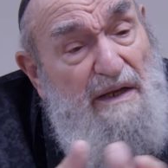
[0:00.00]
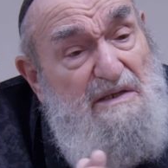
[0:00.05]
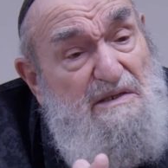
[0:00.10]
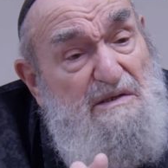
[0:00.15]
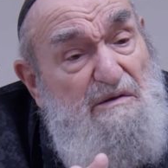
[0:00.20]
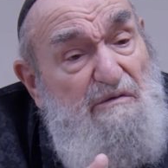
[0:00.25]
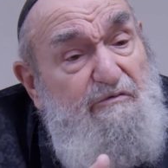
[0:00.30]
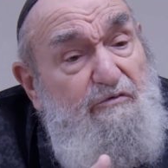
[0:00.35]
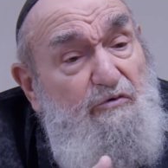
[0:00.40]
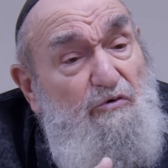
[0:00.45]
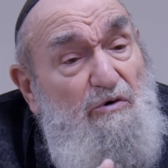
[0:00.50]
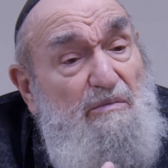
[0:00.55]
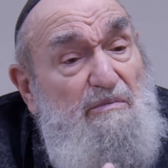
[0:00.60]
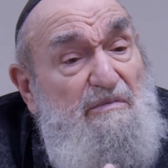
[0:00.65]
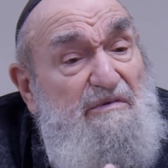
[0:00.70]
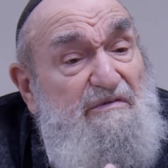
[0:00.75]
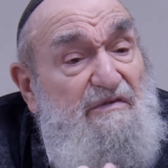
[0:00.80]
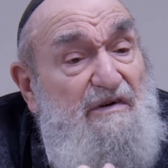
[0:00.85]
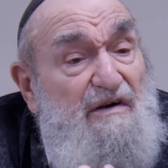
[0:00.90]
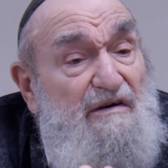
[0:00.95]
is the form
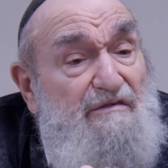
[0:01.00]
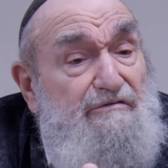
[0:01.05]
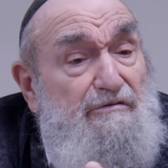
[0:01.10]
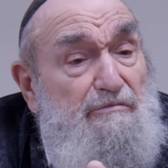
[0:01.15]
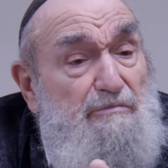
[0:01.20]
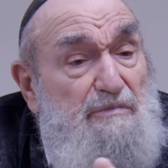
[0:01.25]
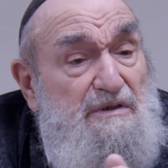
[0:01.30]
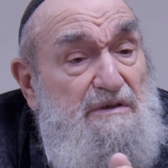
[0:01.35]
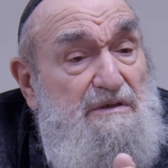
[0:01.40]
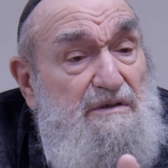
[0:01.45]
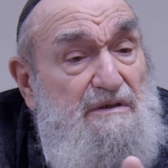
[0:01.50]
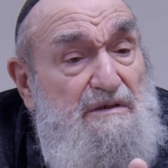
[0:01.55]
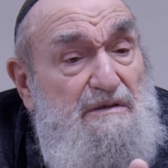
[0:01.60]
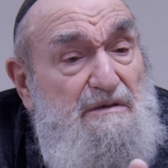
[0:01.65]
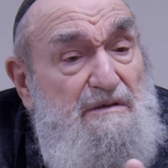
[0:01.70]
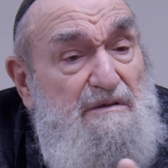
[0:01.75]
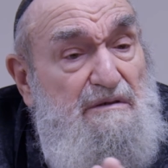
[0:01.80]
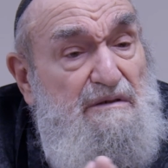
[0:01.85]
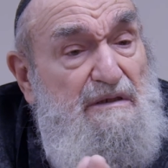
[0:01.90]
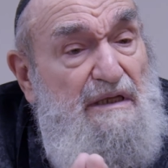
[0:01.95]
of government
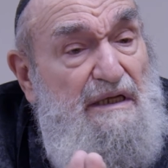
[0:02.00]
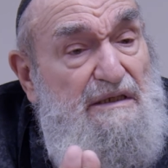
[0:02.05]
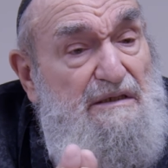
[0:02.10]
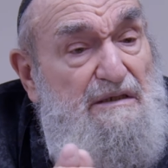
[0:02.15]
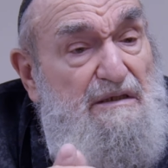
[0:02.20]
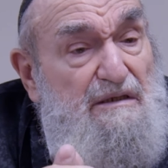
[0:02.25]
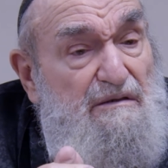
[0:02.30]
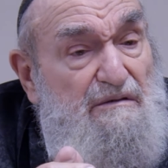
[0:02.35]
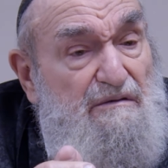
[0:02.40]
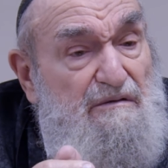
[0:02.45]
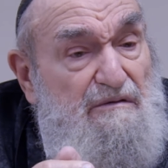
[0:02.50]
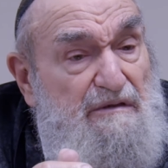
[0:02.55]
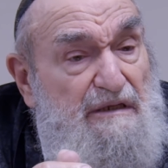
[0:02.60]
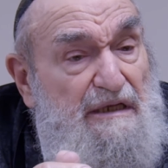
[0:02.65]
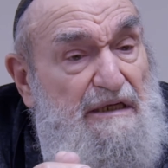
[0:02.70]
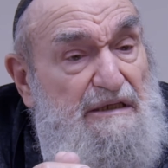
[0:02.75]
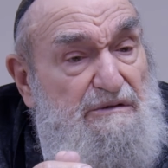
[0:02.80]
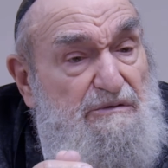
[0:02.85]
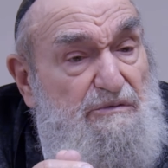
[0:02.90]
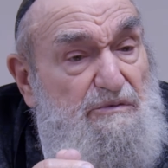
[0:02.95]
that
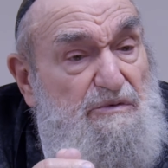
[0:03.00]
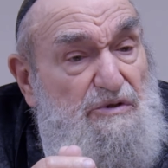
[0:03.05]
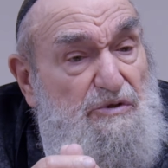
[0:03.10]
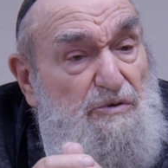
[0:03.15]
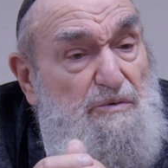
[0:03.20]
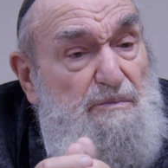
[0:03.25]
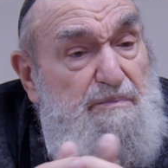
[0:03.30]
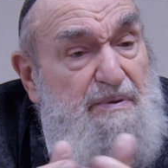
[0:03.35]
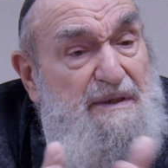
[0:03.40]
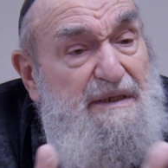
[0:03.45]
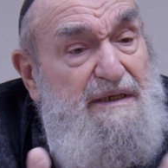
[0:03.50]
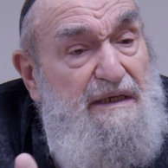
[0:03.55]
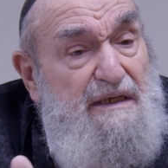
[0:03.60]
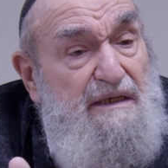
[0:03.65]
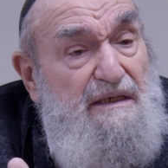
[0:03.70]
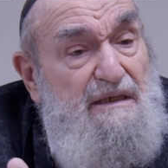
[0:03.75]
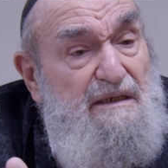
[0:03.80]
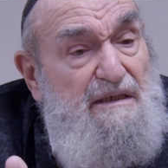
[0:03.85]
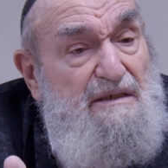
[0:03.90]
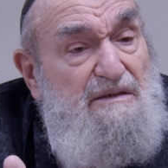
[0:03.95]
that you're
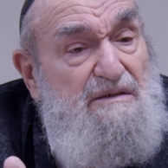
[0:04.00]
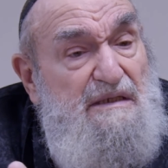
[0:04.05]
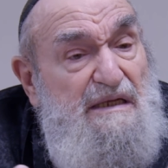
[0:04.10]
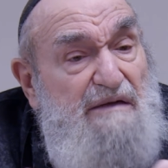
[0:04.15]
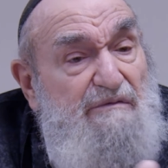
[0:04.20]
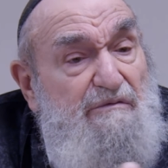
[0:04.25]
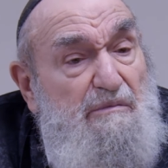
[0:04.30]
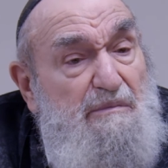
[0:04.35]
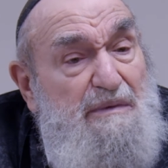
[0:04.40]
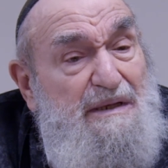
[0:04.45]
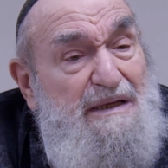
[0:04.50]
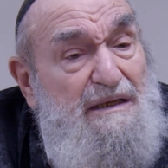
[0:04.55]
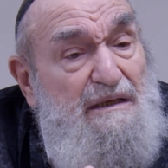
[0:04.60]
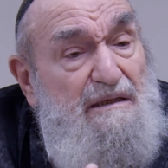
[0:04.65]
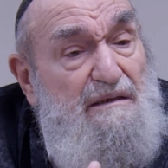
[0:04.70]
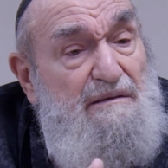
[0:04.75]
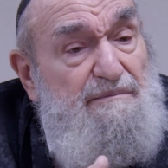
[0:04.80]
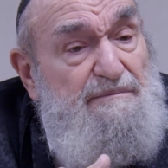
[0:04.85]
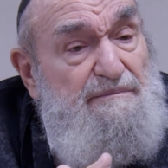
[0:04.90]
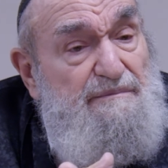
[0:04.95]
picking is to have a melech?